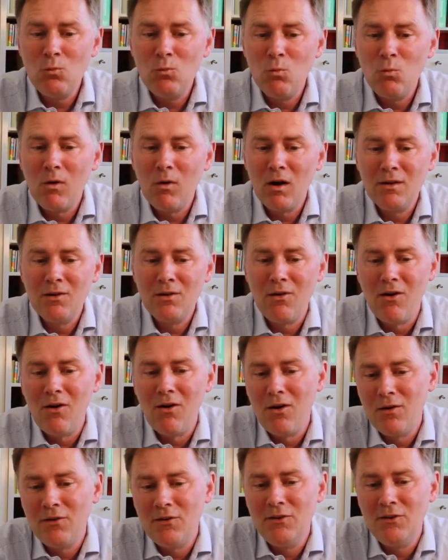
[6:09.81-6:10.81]
one
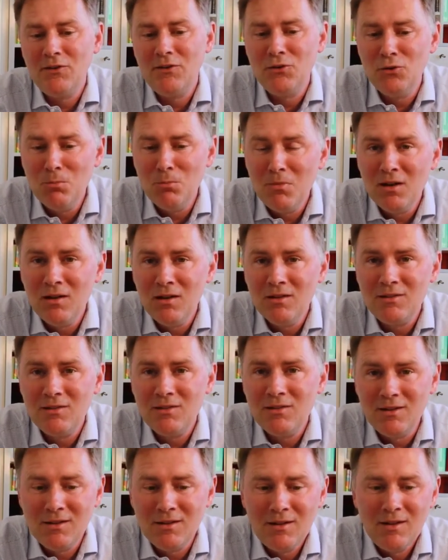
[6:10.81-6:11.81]
of
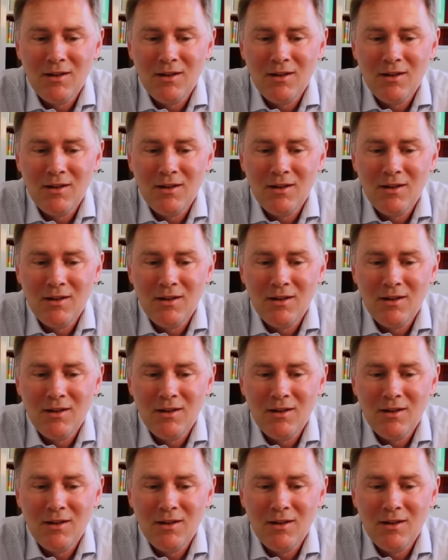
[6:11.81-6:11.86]
humility.